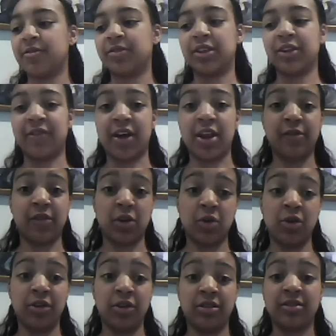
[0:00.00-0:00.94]
to fight off a
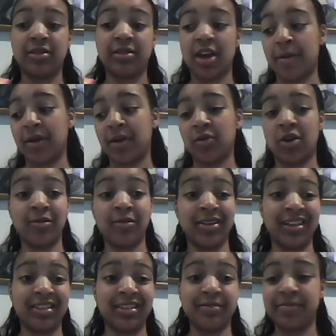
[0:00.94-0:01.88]
cold. Sour Patch
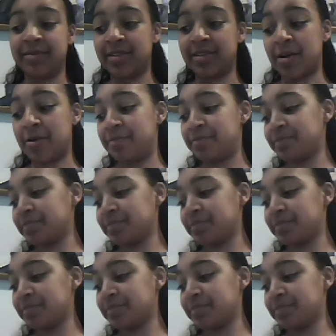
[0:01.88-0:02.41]
Watermelons. So